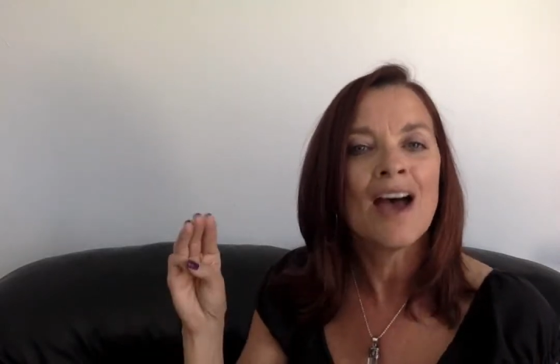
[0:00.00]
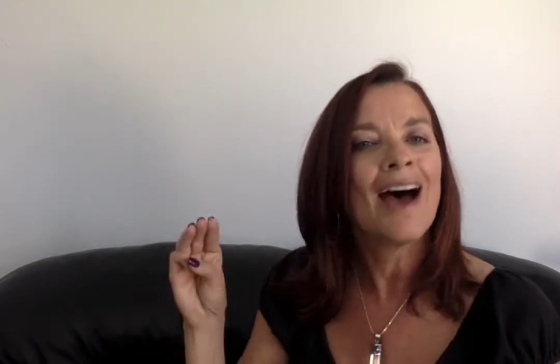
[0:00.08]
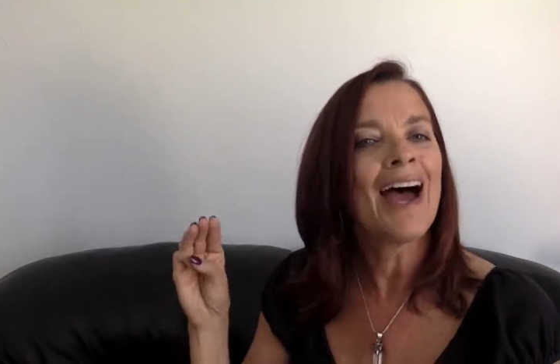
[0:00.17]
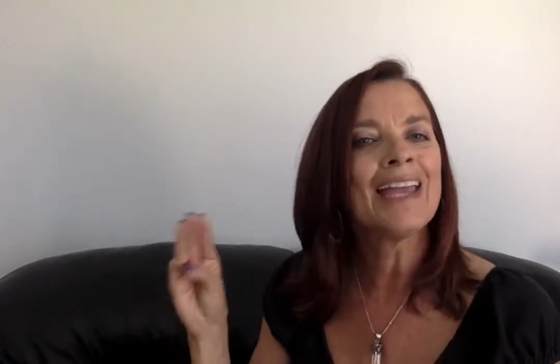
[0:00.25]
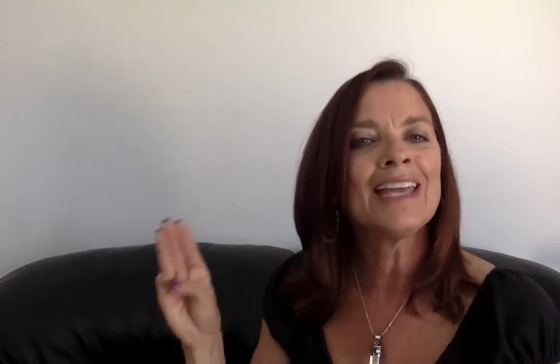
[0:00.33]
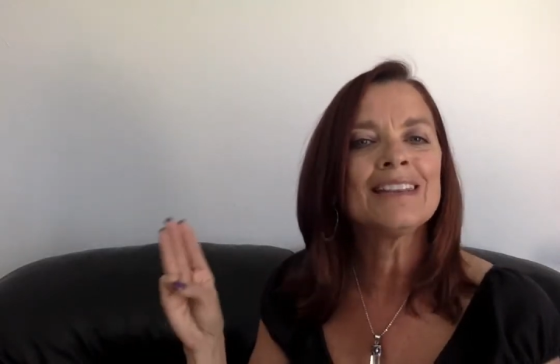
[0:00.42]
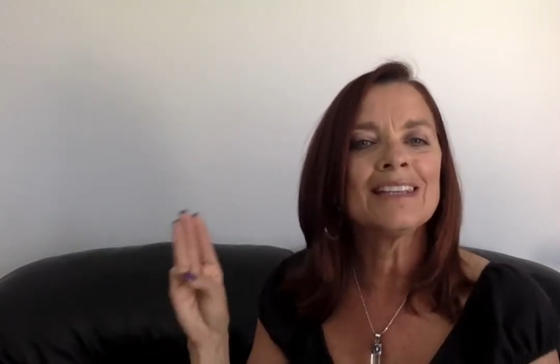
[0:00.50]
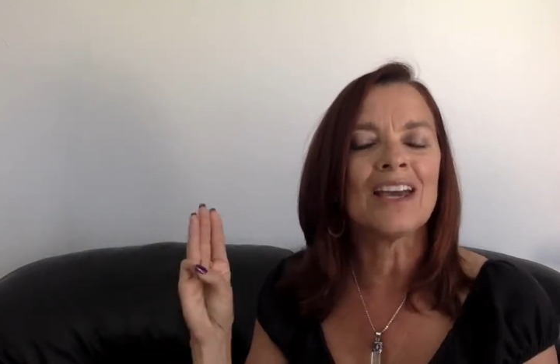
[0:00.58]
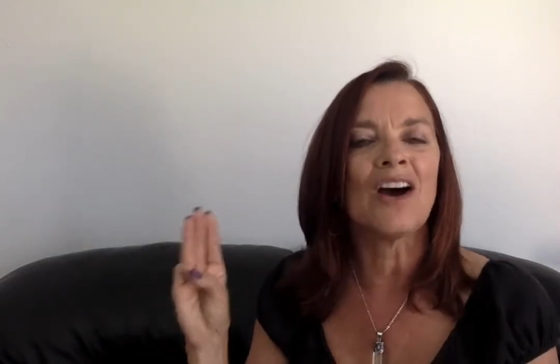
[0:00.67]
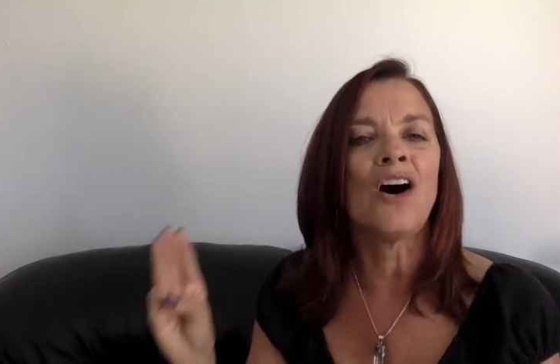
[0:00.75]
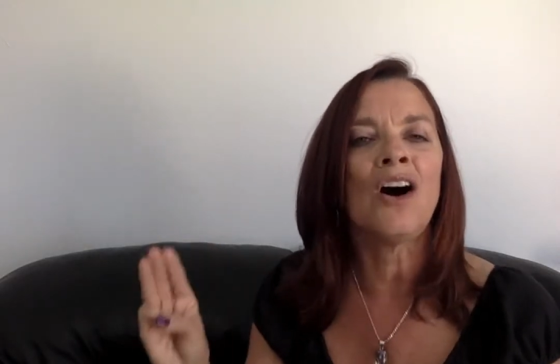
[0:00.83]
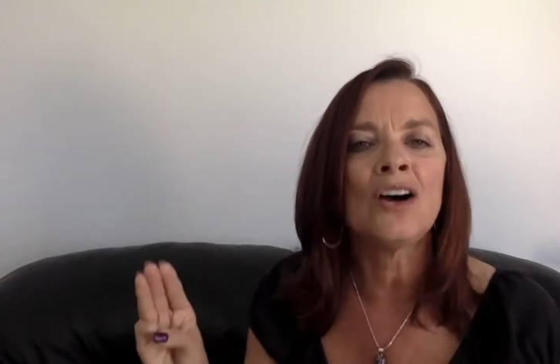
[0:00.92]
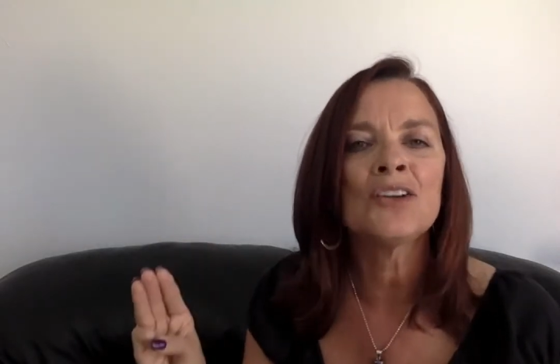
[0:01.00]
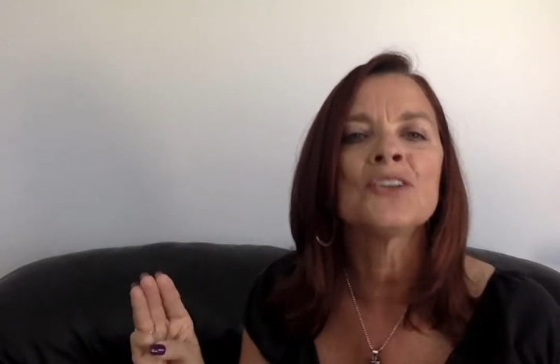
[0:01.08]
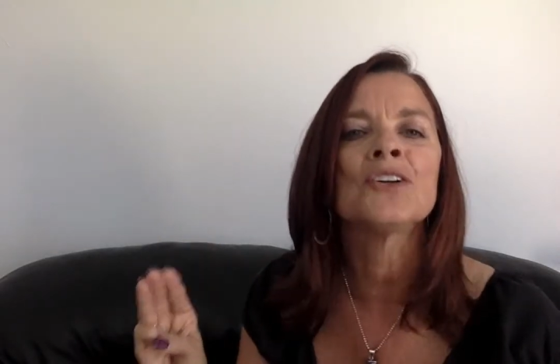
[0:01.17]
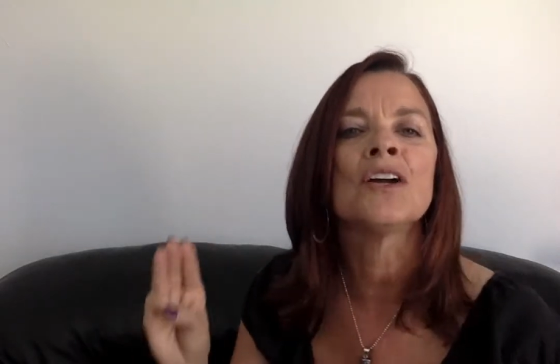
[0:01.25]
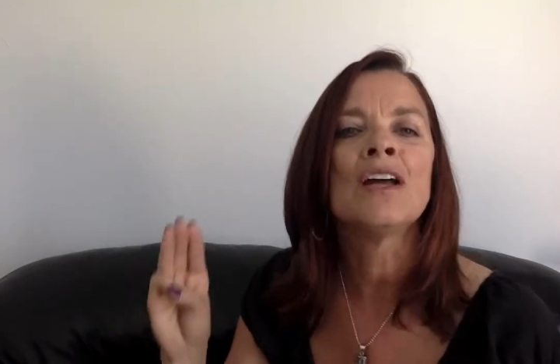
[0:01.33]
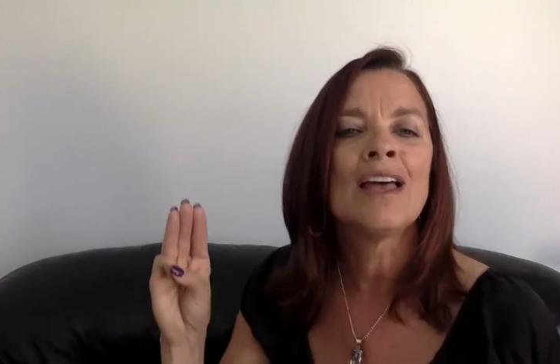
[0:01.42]
I get the
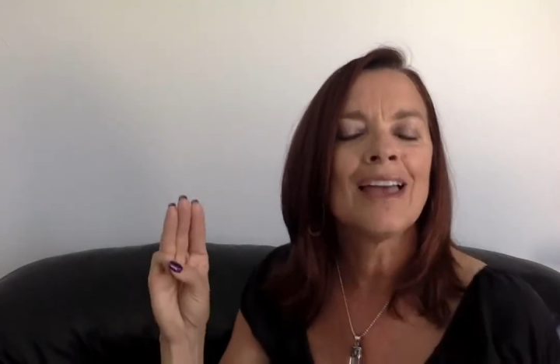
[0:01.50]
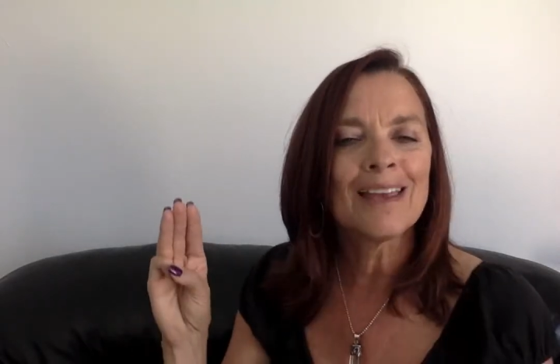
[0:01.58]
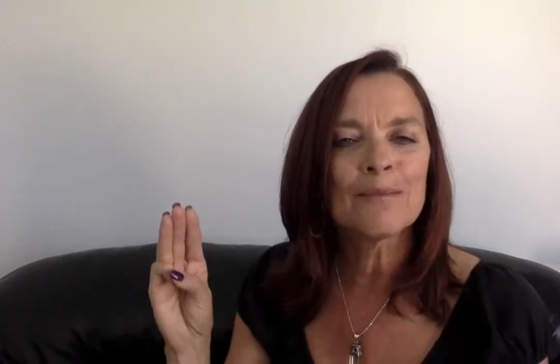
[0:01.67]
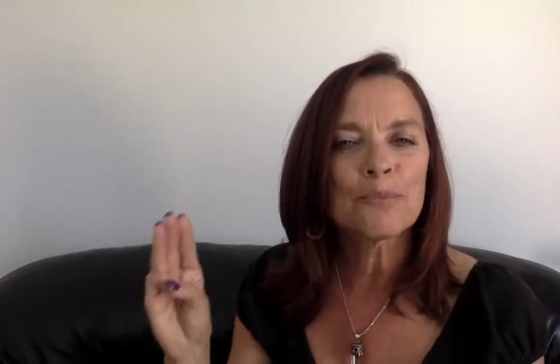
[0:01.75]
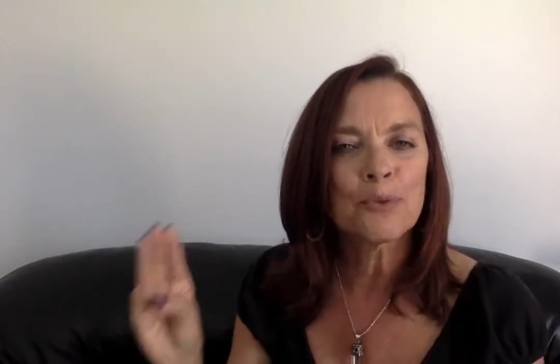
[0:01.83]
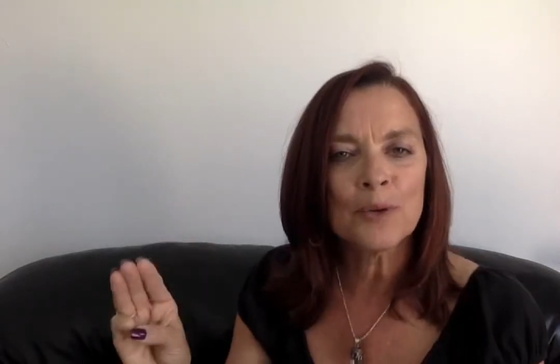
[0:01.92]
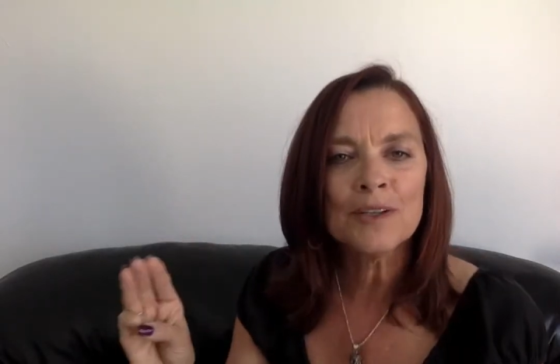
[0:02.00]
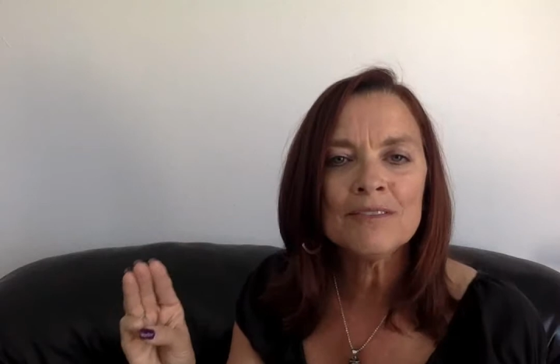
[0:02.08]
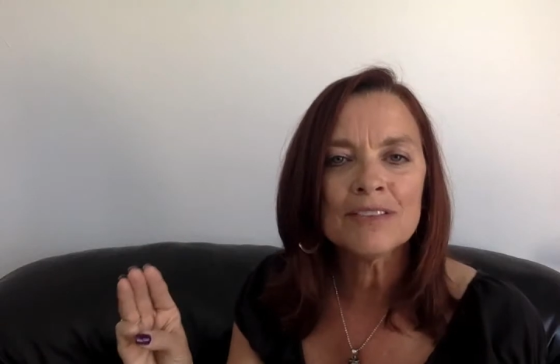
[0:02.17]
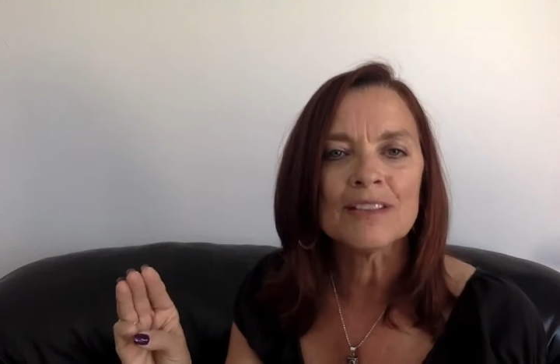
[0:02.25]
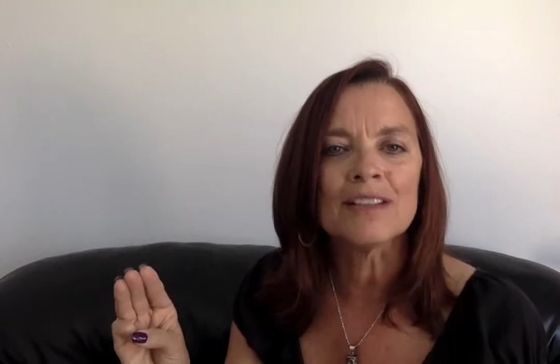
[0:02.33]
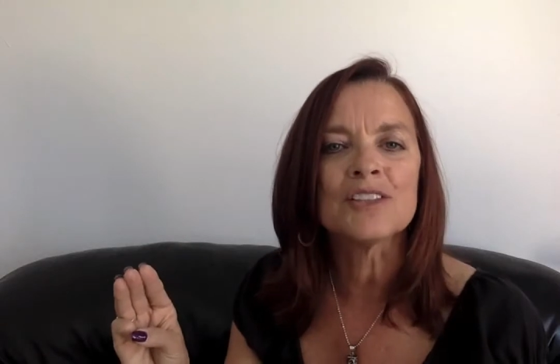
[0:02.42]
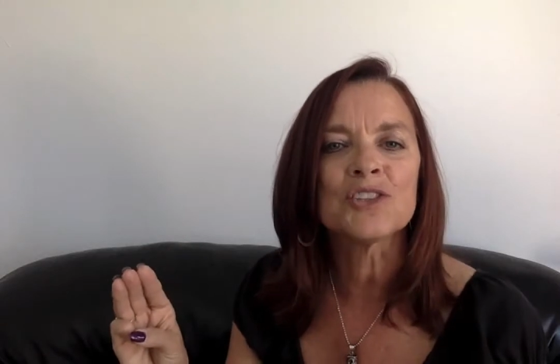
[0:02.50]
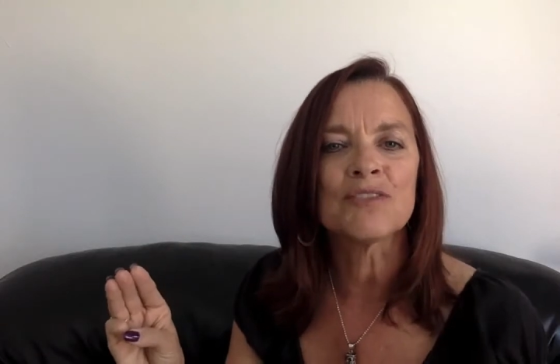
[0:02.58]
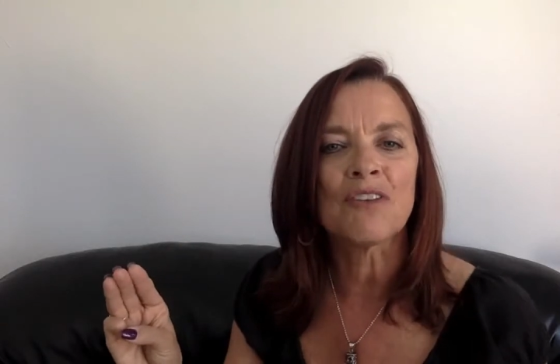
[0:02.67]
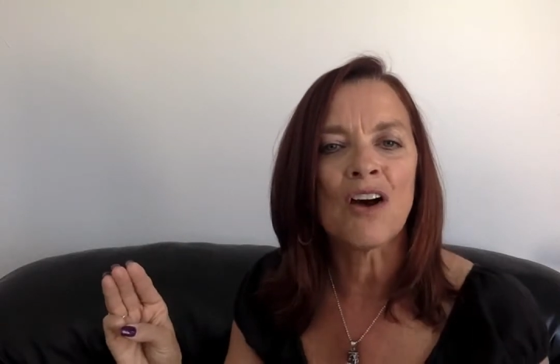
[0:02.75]
honor and privilege of